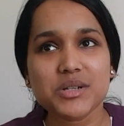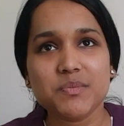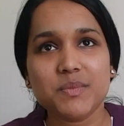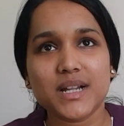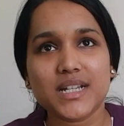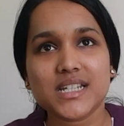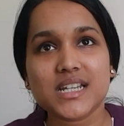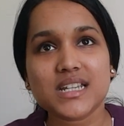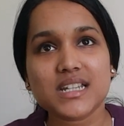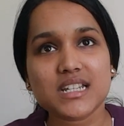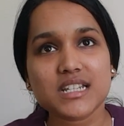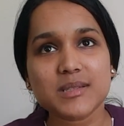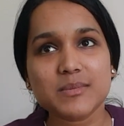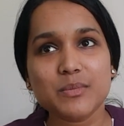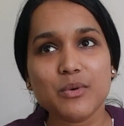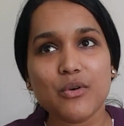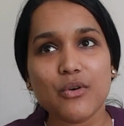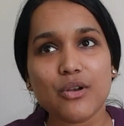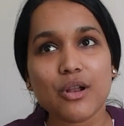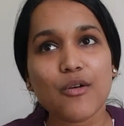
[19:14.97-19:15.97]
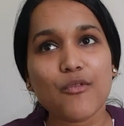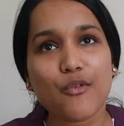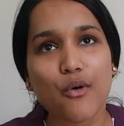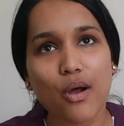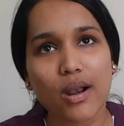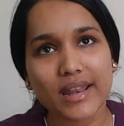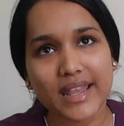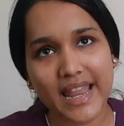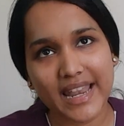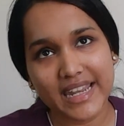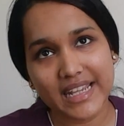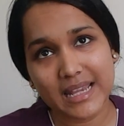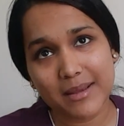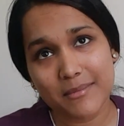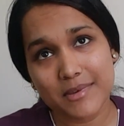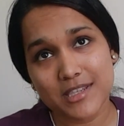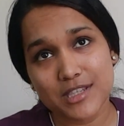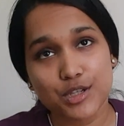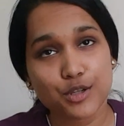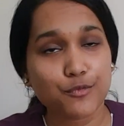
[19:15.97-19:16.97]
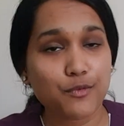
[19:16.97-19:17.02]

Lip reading: but it is more of organic chemistry,